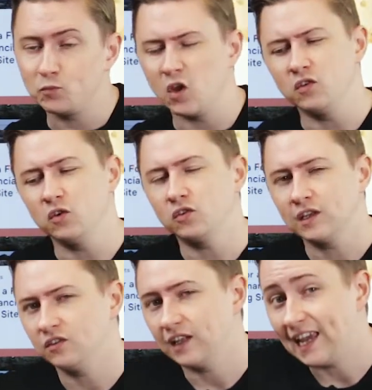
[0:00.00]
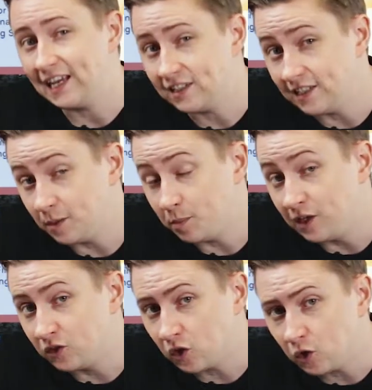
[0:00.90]
Now, if you use things like
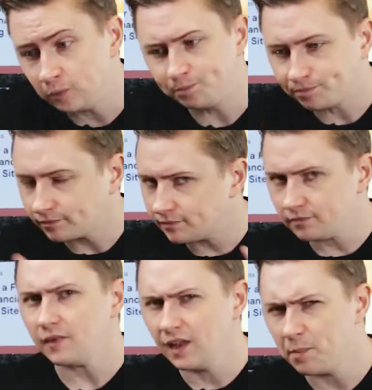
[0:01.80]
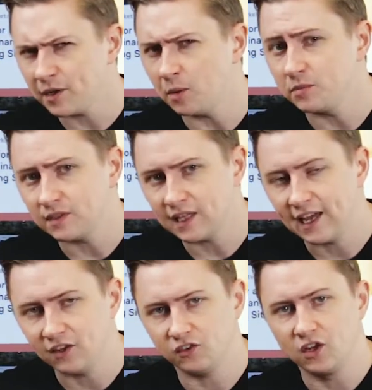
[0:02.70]
HTTP2, that becomes
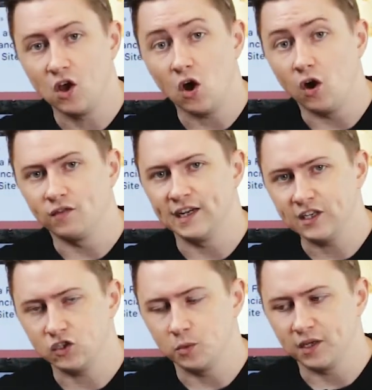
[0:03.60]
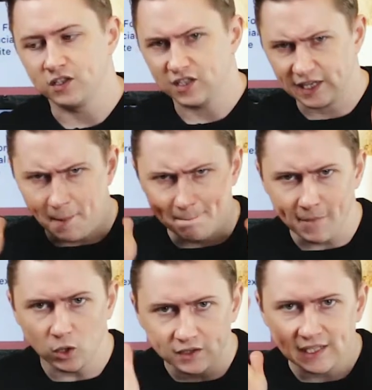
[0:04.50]
less of an issue because it's like a
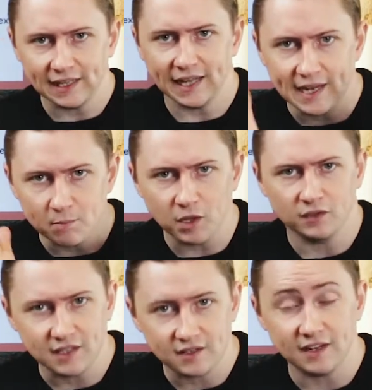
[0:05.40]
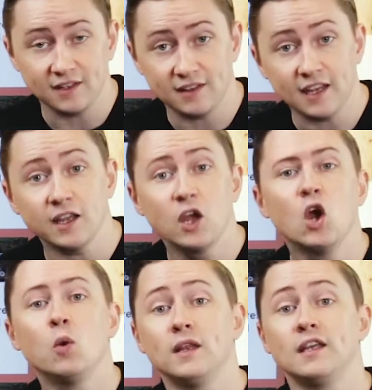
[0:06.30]
multi-lane, multi-threaded thing
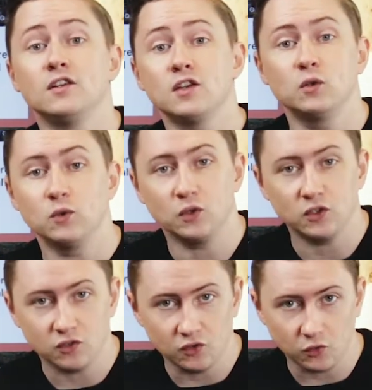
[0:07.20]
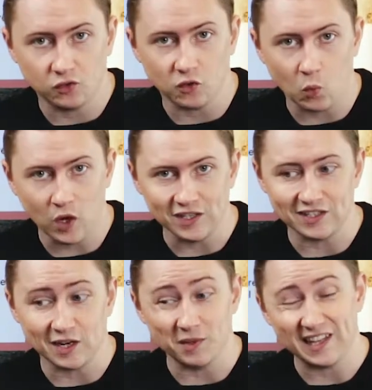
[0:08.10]
where they can download lots of resources at once.
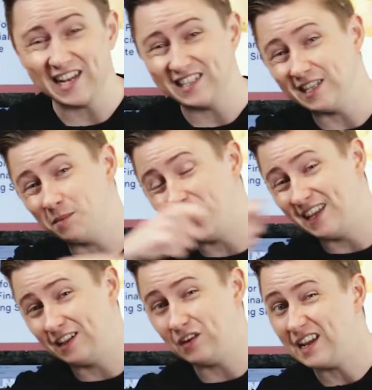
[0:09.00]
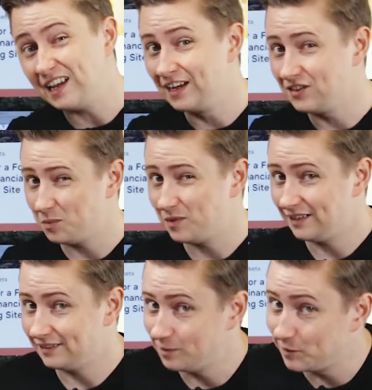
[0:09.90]
And with HTTP3,
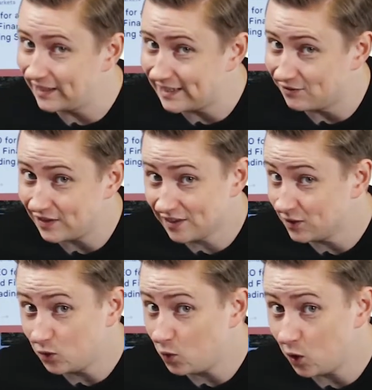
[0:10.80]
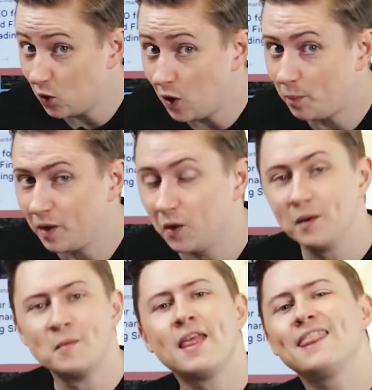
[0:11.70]
something I'm going to confess I don't know a lot about,
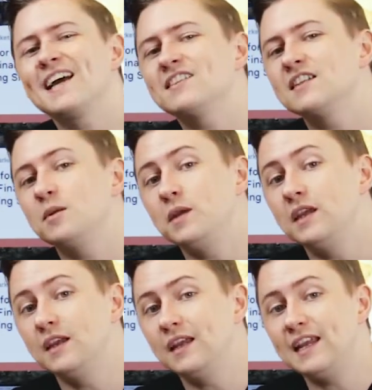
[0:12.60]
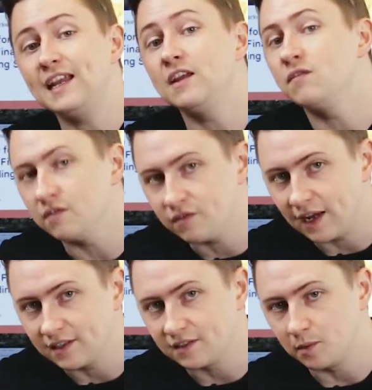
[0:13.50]
that's going to be even
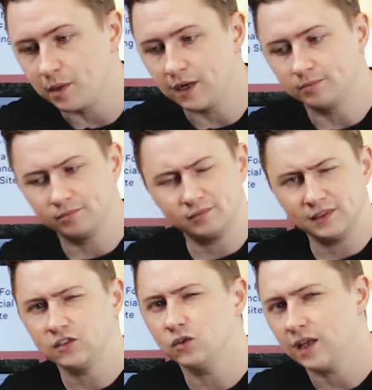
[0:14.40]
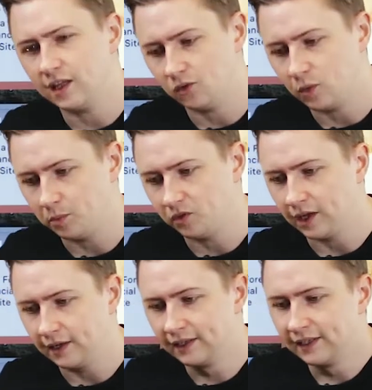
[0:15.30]
faster. But let's look at this
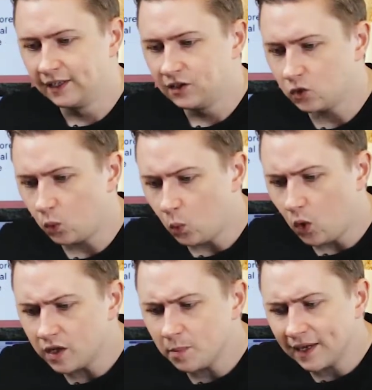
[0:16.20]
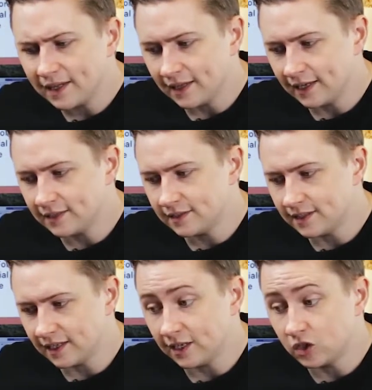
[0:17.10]
website. So what are the big things
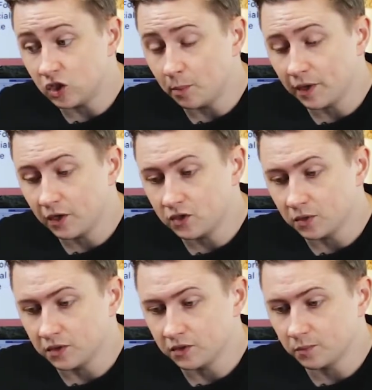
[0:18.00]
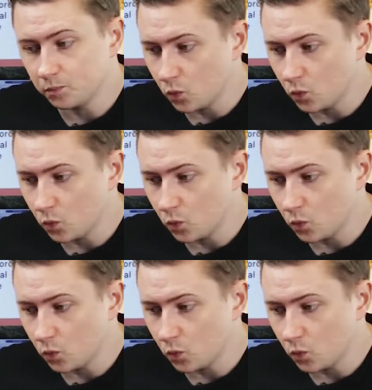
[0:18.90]
that kind of jump out to us?